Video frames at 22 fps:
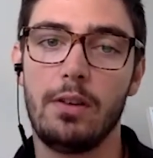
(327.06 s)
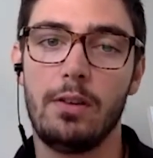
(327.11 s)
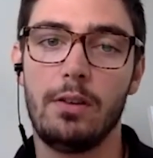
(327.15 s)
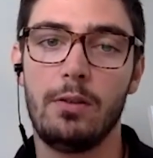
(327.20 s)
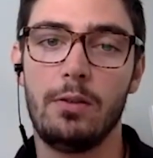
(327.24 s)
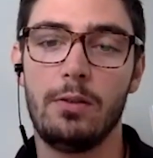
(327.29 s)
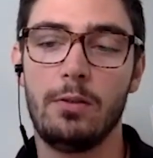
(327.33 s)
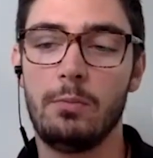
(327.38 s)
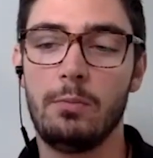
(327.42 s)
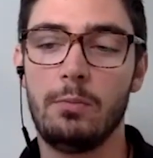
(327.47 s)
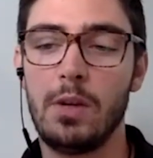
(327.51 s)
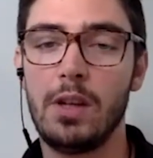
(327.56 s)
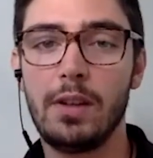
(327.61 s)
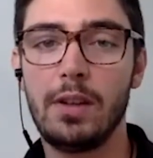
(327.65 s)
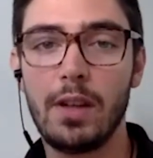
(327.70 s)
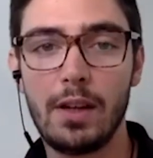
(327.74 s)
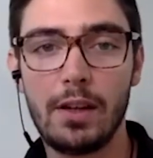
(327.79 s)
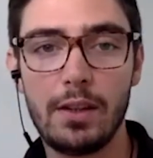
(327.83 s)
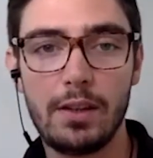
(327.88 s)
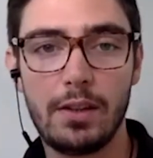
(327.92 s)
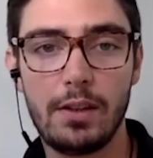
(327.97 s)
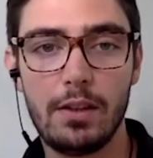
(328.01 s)

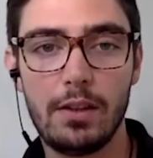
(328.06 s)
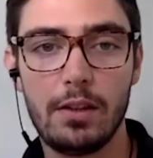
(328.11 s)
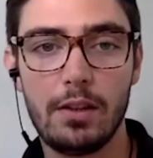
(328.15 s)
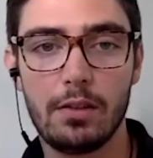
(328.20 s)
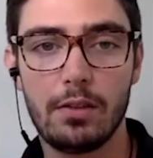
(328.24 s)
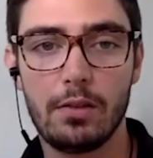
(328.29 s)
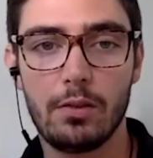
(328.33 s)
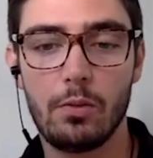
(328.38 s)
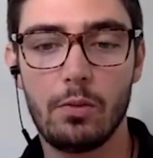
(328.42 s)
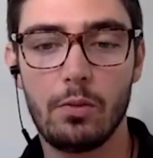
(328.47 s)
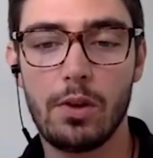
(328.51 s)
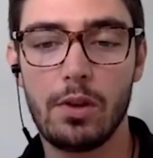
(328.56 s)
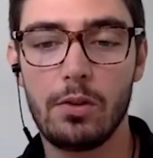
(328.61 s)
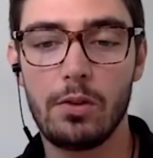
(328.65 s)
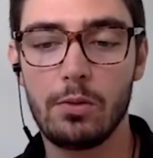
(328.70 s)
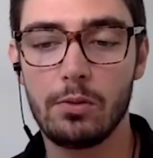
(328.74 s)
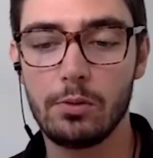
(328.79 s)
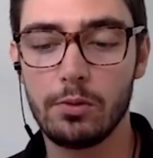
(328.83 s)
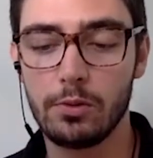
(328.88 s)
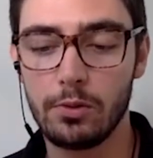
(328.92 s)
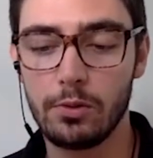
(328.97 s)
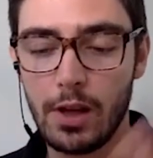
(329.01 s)
mentality, where
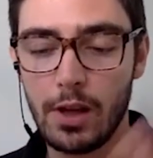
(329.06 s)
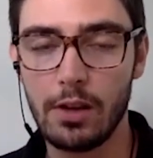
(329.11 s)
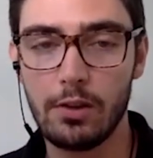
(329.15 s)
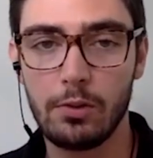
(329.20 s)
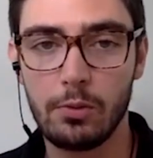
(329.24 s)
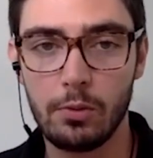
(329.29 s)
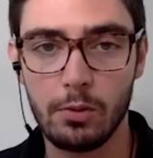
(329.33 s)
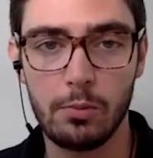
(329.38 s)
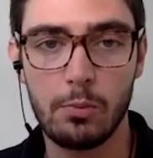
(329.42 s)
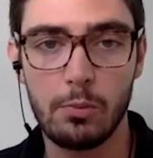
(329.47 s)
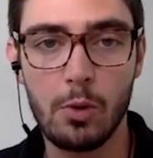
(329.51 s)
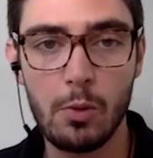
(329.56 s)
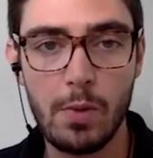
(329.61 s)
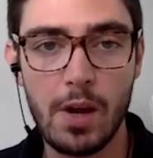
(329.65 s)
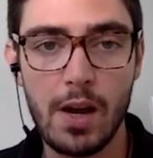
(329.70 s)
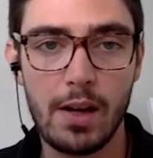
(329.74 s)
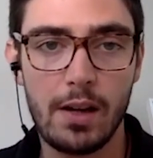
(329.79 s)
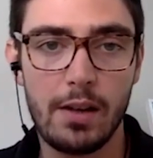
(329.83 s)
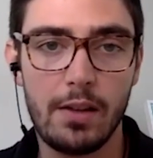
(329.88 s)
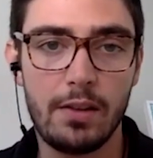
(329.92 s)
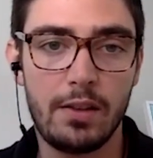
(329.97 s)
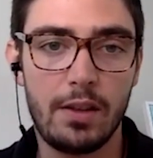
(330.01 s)
you start on mobile
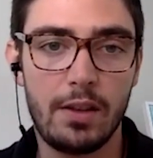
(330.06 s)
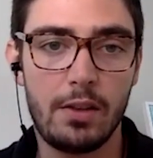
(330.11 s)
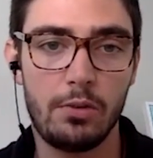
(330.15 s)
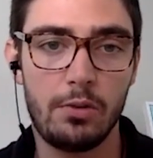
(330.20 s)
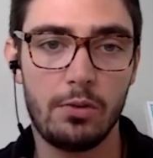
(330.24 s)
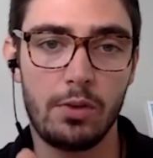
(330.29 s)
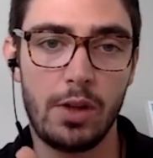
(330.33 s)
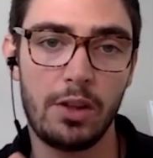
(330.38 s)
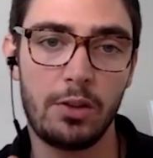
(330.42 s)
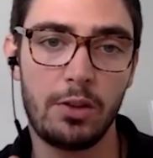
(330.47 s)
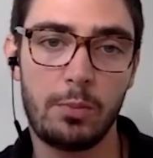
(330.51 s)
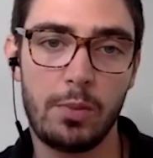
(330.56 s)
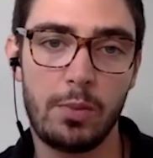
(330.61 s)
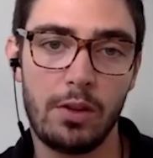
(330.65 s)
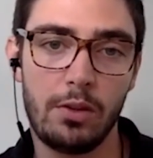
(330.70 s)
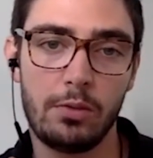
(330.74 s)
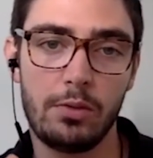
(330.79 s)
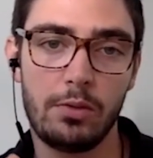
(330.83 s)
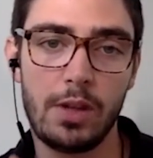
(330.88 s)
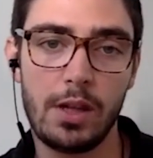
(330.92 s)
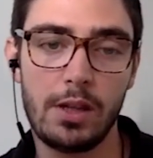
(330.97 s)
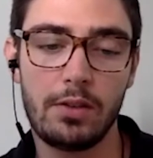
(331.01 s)
and then you expand
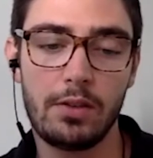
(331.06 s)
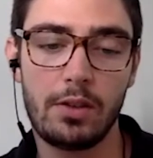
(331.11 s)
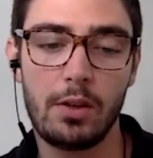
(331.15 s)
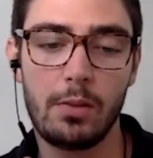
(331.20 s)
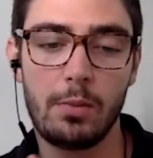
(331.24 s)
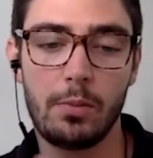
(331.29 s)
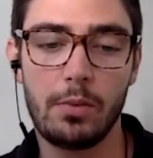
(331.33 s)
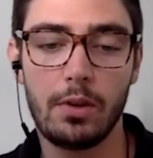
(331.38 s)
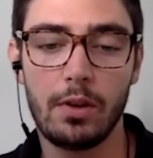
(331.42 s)
to desktop.